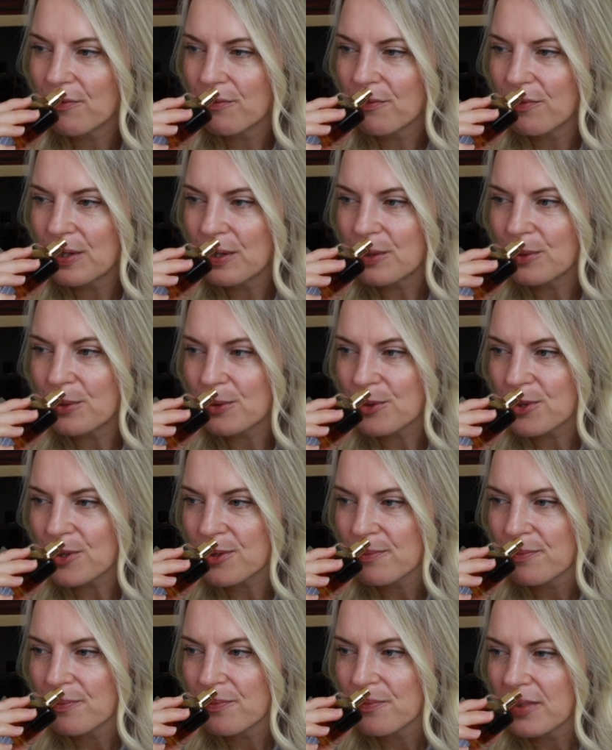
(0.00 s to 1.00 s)

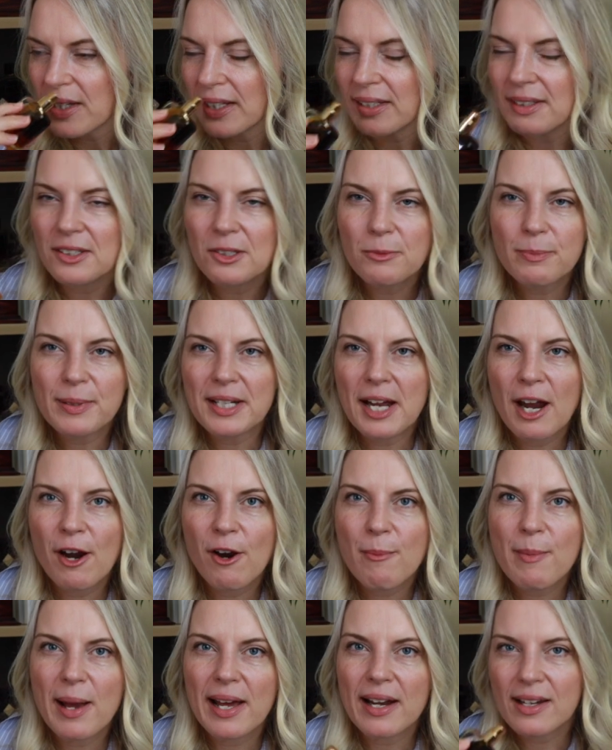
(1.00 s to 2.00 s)
feels a little bit
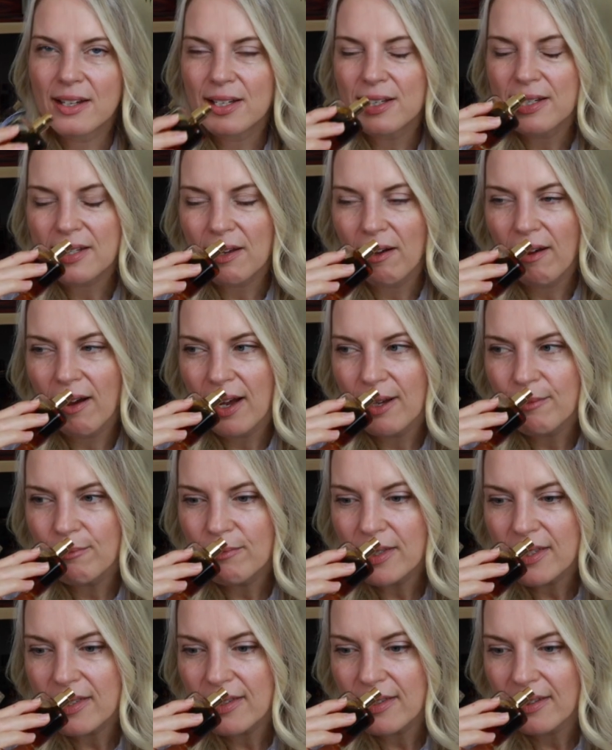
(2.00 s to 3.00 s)
aromatic at
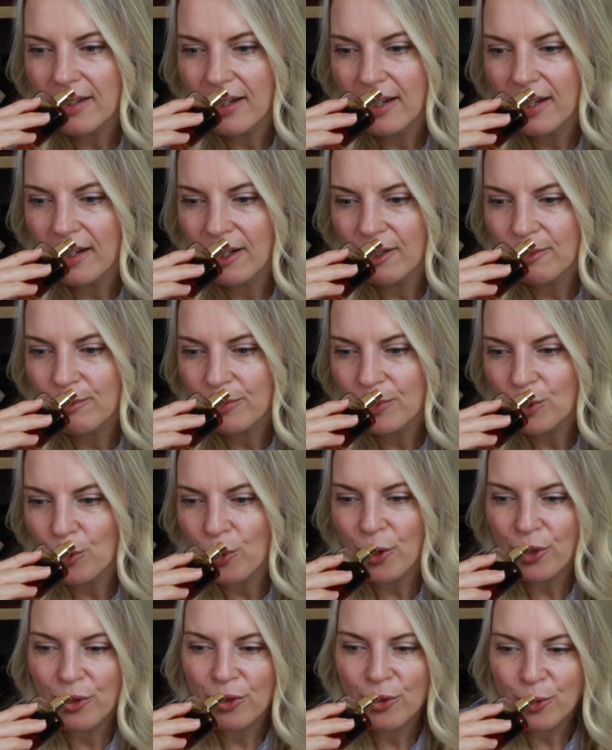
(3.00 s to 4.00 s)
times um,
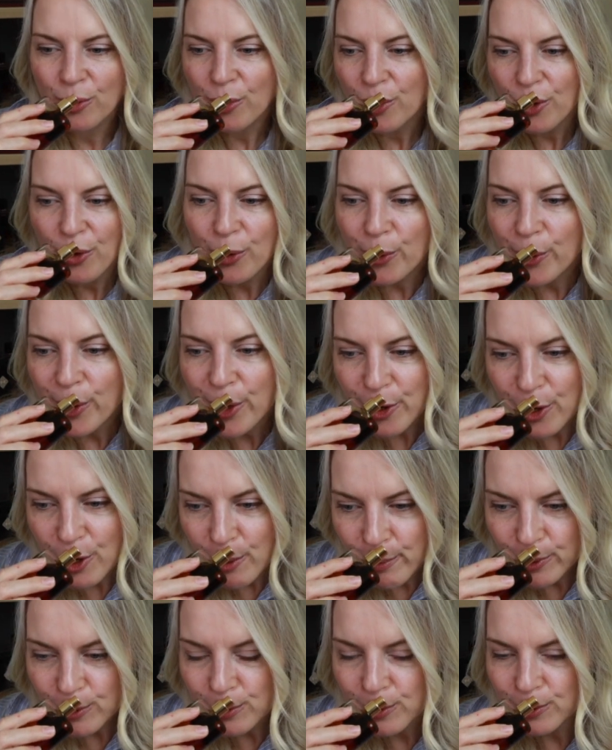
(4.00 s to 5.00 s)
or, or, or,
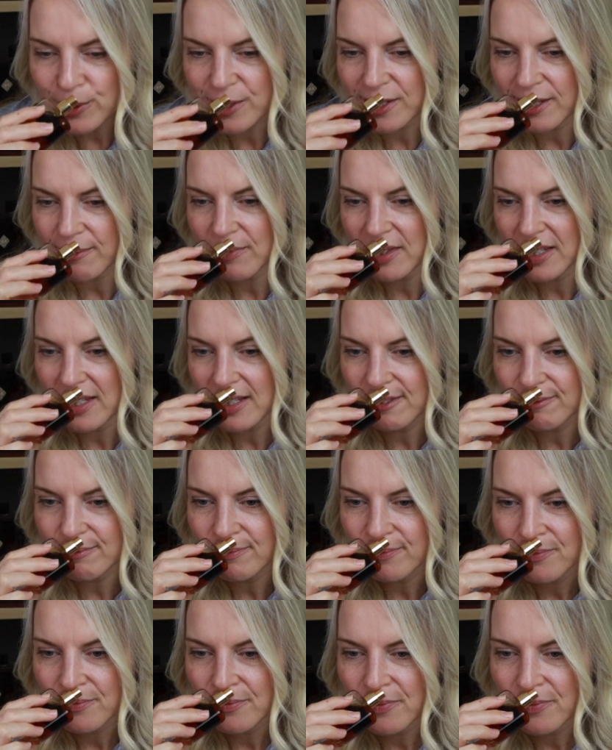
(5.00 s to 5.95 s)
herbal or something.